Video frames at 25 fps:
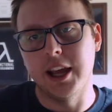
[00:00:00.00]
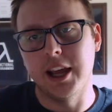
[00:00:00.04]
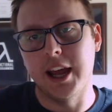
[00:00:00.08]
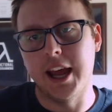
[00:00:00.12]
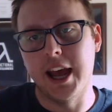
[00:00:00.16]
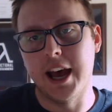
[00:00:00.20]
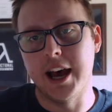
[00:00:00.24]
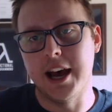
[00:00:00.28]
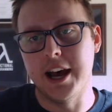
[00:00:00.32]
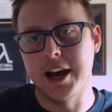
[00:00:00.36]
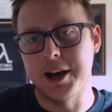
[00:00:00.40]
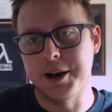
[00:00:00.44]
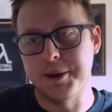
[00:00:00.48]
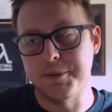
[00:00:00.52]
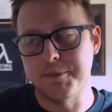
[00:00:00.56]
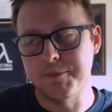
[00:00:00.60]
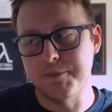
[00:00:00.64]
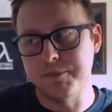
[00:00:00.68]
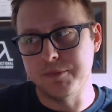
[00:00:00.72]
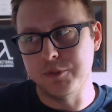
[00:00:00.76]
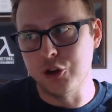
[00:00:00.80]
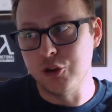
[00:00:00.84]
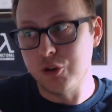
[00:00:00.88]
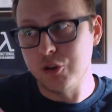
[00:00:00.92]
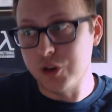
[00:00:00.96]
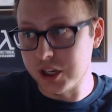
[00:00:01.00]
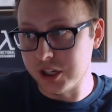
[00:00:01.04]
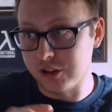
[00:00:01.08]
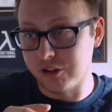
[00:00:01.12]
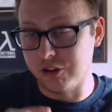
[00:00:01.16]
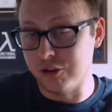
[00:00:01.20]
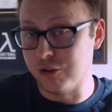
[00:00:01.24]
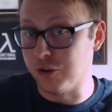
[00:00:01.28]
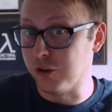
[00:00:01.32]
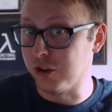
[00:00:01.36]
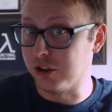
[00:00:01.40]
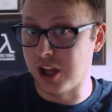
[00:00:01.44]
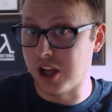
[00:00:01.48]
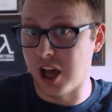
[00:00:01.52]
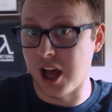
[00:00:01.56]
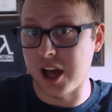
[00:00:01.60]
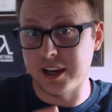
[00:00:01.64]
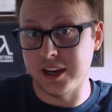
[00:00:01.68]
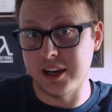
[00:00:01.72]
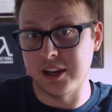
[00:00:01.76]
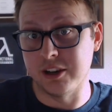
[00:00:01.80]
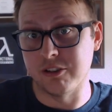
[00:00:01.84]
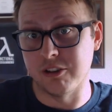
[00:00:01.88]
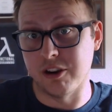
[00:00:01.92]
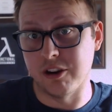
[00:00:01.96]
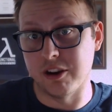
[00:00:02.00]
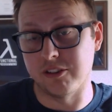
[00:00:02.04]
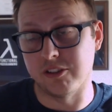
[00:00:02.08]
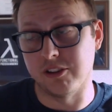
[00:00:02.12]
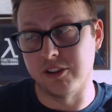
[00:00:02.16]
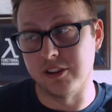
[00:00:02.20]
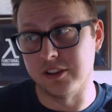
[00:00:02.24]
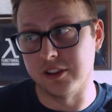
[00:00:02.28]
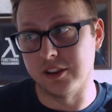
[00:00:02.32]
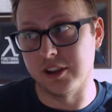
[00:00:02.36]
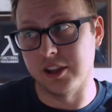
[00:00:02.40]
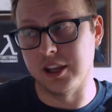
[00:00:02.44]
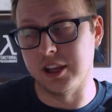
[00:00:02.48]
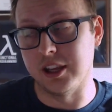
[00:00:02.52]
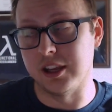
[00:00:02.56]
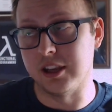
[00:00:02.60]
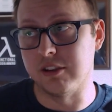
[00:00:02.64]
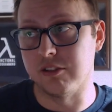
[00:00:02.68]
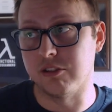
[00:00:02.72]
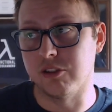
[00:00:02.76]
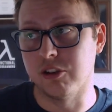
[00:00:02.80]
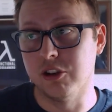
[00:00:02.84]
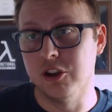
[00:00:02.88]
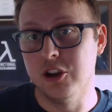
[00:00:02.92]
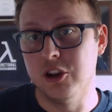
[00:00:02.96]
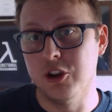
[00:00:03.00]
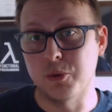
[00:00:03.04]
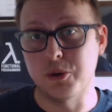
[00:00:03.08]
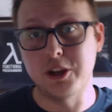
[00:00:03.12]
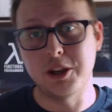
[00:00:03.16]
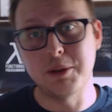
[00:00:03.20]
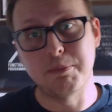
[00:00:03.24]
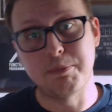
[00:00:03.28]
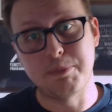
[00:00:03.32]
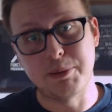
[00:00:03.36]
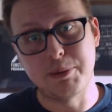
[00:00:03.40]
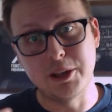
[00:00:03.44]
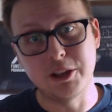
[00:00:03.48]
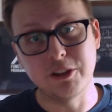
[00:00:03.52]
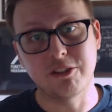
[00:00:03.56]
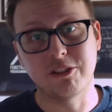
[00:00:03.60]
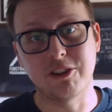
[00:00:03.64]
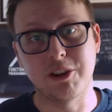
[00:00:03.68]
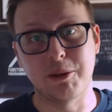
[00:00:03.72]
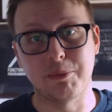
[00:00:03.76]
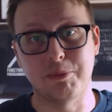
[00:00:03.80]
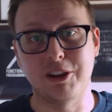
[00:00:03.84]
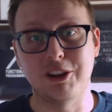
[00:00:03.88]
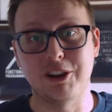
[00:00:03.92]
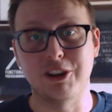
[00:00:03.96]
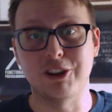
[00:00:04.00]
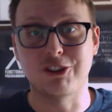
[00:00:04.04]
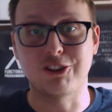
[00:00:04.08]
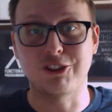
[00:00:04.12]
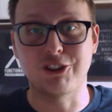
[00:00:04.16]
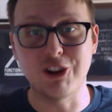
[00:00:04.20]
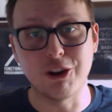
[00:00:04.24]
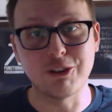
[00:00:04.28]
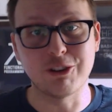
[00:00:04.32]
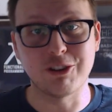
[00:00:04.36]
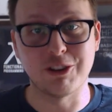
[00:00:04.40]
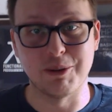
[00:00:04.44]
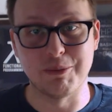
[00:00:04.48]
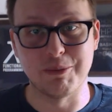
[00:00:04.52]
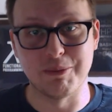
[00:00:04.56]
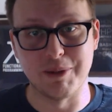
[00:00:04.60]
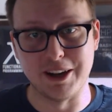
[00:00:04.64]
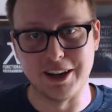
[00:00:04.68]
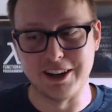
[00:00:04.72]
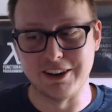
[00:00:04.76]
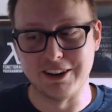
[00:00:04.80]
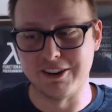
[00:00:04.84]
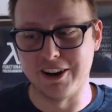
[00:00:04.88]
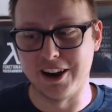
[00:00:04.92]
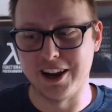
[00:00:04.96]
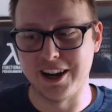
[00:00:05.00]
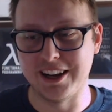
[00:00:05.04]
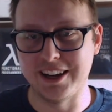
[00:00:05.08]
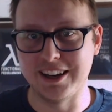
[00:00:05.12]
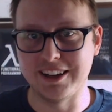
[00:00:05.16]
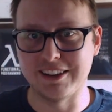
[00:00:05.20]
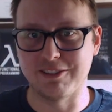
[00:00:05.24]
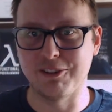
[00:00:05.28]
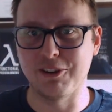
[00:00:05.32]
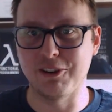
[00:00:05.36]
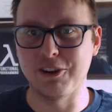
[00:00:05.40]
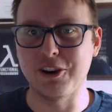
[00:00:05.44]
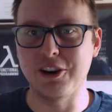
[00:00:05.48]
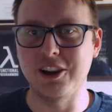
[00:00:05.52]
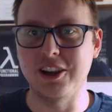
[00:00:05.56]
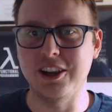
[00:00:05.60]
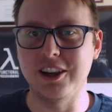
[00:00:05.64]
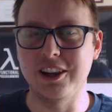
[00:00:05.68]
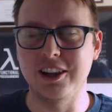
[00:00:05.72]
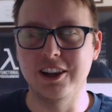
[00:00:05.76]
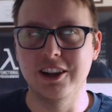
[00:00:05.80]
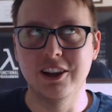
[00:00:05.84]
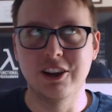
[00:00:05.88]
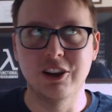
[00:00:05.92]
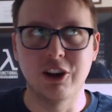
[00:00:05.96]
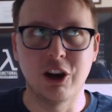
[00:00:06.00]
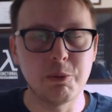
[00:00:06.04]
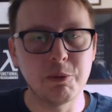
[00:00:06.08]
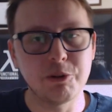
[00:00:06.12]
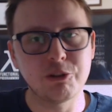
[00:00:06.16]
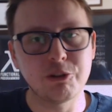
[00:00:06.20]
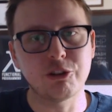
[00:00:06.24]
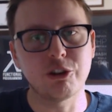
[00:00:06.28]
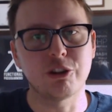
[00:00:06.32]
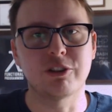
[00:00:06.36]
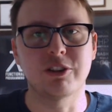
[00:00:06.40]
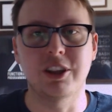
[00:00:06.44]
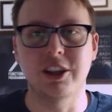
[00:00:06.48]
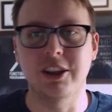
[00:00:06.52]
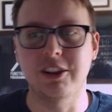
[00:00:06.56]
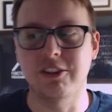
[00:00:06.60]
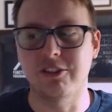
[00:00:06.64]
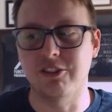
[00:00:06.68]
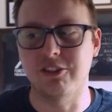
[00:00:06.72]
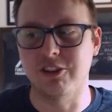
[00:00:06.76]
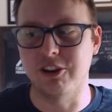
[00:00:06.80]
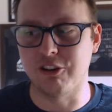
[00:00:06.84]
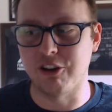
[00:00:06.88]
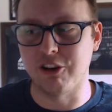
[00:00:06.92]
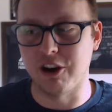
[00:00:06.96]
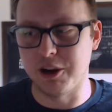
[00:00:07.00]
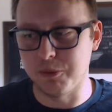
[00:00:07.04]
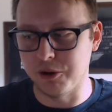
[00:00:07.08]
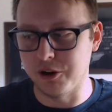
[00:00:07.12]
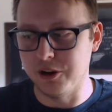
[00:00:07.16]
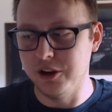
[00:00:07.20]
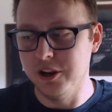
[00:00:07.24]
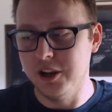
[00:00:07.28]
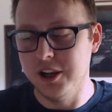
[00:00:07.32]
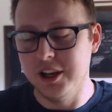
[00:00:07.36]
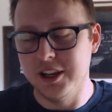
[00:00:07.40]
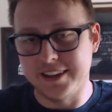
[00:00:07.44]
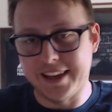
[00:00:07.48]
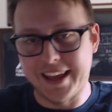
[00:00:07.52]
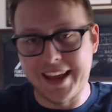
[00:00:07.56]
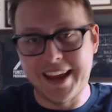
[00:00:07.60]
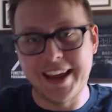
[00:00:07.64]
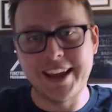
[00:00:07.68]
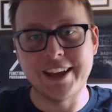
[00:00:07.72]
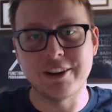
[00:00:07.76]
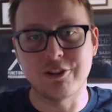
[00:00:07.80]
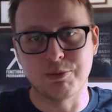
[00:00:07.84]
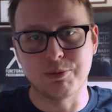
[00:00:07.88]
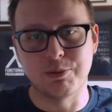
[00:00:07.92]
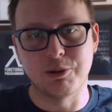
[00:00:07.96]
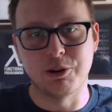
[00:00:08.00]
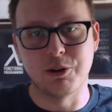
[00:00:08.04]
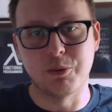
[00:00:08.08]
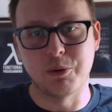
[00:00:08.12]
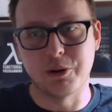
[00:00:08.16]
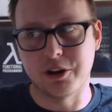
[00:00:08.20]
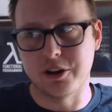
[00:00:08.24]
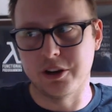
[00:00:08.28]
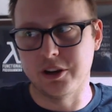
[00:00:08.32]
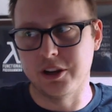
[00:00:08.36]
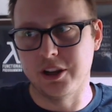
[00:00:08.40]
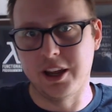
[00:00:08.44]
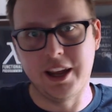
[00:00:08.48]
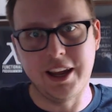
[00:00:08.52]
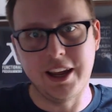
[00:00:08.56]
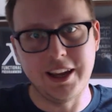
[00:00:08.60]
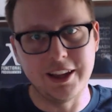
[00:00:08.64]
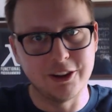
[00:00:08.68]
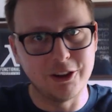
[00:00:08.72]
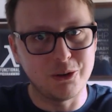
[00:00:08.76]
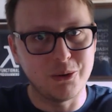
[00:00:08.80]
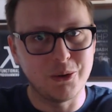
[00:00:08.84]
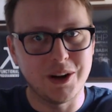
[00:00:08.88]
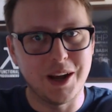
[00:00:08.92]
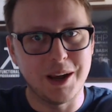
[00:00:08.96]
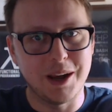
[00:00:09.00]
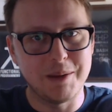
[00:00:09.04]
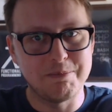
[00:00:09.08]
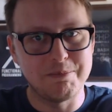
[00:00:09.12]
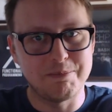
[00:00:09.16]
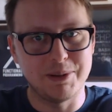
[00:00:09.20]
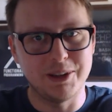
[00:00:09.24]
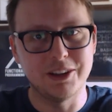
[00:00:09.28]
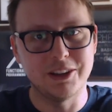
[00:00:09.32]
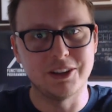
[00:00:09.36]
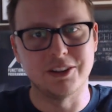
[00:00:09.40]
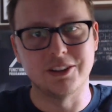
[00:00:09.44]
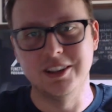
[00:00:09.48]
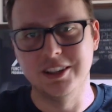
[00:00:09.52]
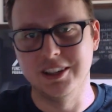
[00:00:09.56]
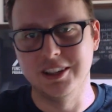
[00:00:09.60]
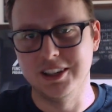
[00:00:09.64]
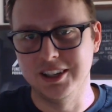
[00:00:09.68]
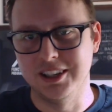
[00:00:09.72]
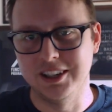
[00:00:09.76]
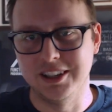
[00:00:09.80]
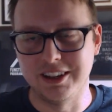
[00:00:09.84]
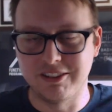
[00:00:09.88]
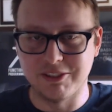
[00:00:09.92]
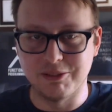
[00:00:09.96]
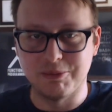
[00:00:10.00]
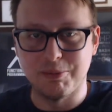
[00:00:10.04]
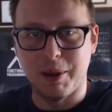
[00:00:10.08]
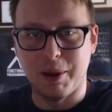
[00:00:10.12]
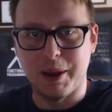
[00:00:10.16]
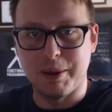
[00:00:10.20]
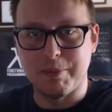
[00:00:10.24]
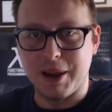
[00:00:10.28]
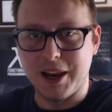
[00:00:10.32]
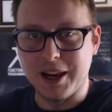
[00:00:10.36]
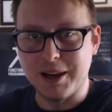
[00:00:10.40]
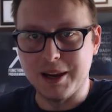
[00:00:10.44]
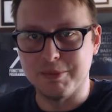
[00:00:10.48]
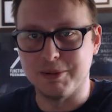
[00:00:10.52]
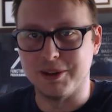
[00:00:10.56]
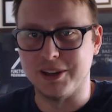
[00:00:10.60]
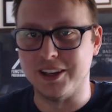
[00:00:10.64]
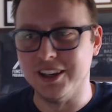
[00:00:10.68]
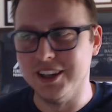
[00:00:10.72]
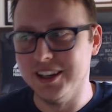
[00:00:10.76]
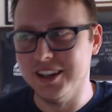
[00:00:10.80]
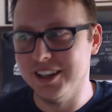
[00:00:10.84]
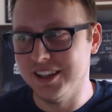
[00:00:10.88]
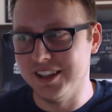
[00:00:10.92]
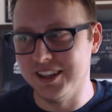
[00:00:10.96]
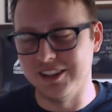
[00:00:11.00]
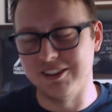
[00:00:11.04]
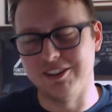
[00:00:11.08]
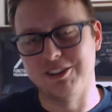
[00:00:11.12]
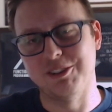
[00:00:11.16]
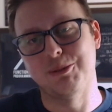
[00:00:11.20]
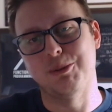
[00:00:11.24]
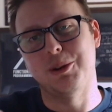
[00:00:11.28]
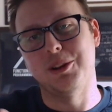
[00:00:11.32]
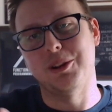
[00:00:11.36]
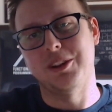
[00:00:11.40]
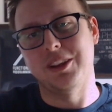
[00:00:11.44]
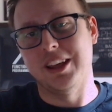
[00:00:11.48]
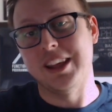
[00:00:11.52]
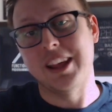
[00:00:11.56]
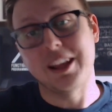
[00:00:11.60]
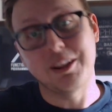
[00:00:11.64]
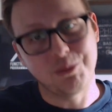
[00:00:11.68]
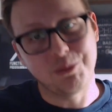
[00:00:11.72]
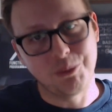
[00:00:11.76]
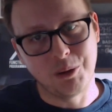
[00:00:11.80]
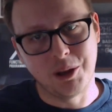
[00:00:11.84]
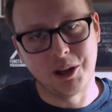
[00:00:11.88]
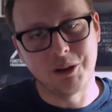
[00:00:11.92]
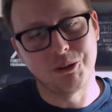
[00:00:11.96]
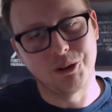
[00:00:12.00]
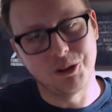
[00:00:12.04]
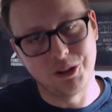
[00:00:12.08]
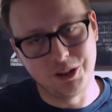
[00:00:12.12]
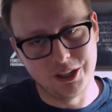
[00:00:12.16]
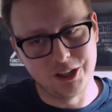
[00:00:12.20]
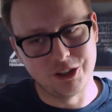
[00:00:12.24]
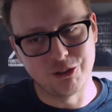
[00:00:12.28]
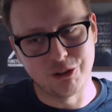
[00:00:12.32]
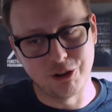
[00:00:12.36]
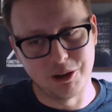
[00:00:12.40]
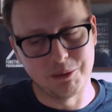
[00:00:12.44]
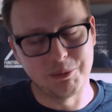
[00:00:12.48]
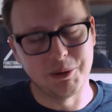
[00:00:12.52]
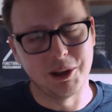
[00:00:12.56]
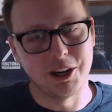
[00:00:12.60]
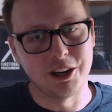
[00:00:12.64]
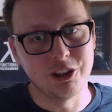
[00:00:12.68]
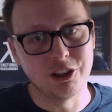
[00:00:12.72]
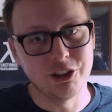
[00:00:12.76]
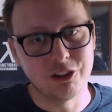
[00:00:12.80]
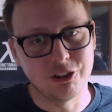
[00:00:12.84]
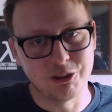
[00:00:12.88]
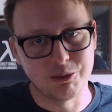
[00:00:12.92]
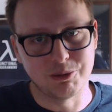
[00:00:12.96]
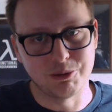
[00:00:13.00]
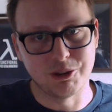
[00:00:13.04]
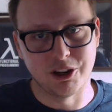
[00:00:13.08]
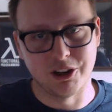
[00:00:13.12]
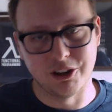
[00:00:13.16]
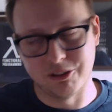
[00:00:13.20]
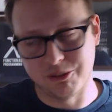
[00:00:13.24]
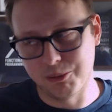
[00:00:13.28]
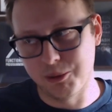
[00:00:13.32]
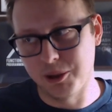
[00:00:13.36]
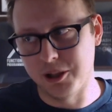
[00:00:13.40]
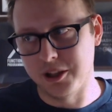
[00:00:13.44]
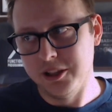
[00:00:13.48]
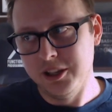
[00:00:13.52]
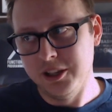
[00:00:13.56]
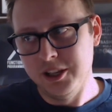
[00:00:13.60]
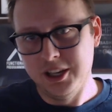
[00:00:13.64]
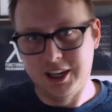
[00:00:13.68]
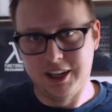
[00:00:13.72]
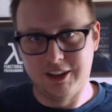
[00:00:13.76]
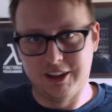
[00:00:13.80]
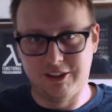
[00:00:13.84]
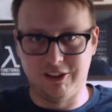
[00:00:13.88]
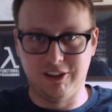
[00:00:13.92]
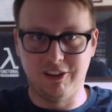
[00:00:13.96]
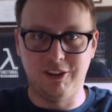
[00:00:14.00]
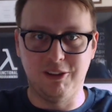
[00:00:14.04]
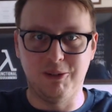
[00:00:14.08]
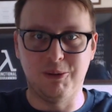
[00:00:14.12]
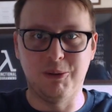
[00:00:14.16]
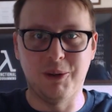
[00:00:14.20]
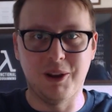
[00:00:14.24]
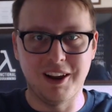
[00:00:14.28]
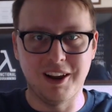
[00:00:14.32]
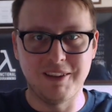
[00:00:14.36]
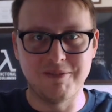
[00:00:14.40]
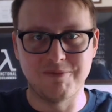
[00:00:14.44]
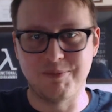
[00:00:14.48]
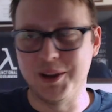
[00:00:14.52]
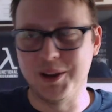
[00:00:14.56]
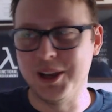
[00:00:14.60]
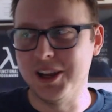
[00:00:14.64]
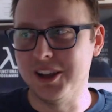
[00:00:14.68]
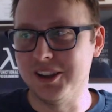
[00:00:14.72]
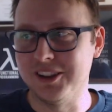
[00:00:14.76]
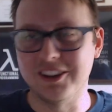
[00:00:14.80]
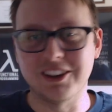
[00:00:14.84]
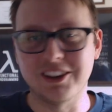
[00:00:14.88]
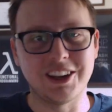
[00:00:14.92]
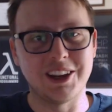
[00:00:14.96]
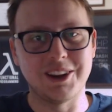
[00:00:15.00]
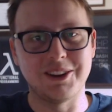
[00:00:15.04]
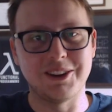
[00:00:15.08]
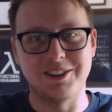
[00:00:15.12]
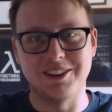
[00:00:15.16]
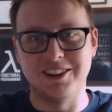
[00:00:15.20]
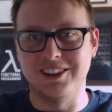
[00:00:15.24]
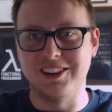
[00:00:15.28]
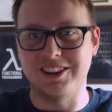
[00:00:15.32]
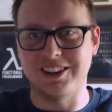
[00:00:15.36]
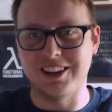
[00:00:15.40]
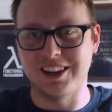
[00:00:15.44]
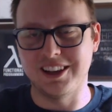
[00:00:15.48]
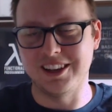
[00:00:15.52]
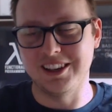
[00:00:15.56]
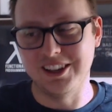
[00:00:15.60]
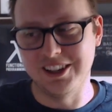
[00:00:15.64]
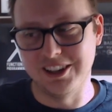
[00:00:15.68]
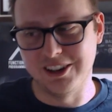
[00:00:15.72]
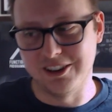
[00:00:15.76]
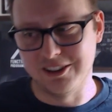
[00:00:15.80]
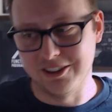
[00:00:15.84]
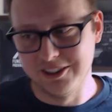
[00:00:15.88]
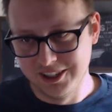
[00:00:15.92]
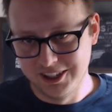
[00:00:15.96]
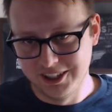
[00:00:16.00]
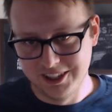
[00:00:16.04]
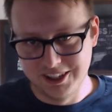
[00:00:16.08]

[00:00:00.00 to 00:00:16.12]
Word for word: um, you can do a lot of interesting things where you can build something to show somebody, right? It's very almost artistic, right? Where tangible, where, hey, look what I built. This is my baby. This is what, and that's what I really enjoy about a YouTube channel as well. Is this is what I've built. Look at, look at, you know,